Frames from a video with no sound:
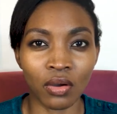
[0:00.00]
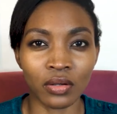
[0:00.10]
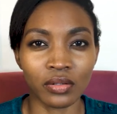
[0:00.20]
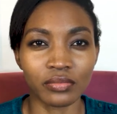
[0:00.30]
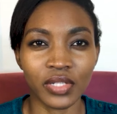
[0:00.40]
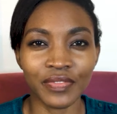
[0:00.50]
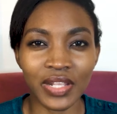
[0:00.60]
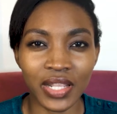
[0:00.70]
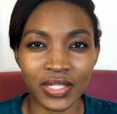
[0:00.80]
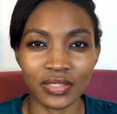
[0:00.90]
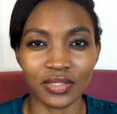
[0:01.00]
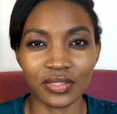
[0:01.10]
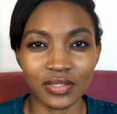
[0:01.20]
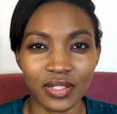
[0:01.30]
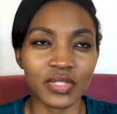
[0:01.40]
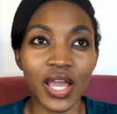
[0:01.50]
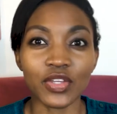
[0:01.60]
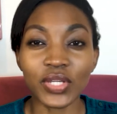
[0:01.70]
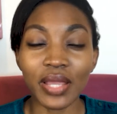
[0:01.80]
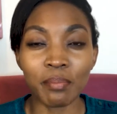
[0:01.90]
or even less, yeah,
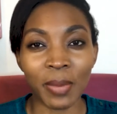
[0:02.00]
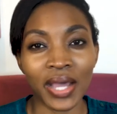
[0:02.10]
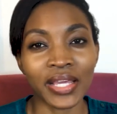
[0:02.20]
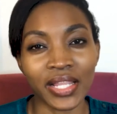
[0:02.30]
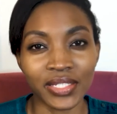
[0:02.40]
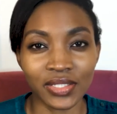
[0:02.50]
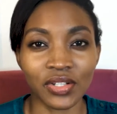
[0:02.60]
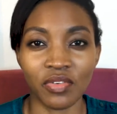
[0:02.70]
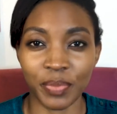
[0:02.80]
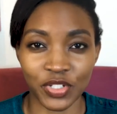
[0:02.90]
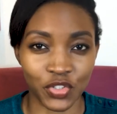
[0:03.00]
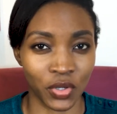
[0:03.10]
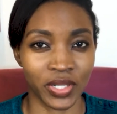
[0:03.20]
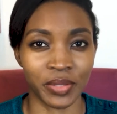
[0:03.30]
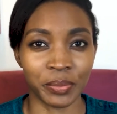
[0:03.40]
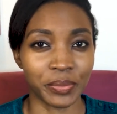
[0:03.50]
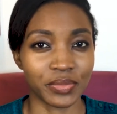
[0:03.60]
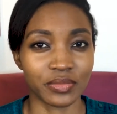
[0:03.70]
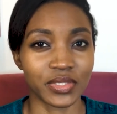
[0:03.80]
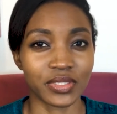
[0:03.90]
you can buy a liter of petroleum.
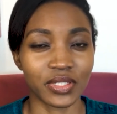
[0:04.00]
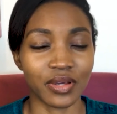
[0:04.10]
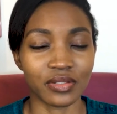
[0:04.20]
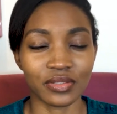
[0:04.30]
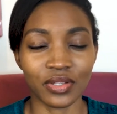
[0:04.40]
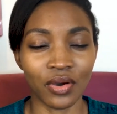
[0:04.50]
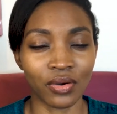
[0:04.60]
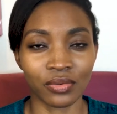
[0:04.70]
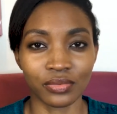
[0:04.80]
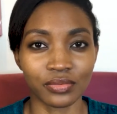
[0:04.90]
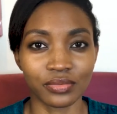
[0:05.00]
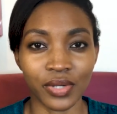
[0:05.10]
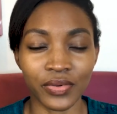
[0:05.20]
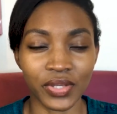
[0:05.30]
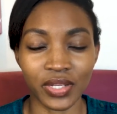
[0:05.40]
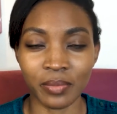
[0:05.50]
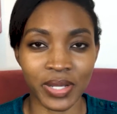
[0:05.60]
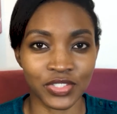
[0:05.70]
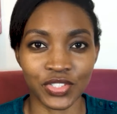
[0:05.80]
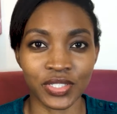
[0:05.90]
So wow, you can
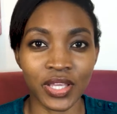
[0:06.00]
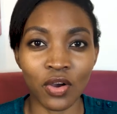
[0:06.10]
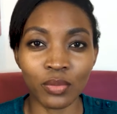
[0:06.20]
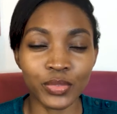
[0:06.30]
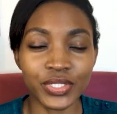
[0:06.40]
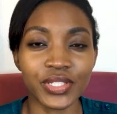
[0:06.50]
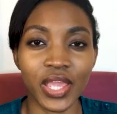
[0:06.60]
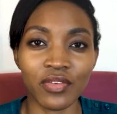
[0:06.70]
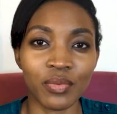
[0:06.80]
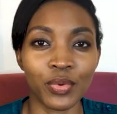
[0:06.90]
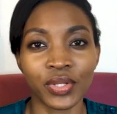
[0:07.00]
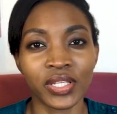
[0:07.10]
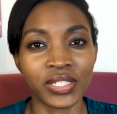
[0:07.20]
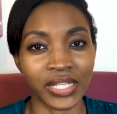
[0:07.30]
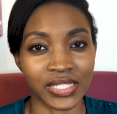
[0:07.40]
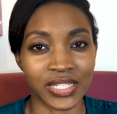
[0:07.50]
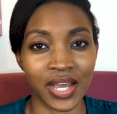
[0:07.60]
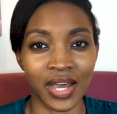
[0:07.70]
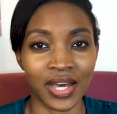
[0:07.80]
imagine almost everybody in Qatar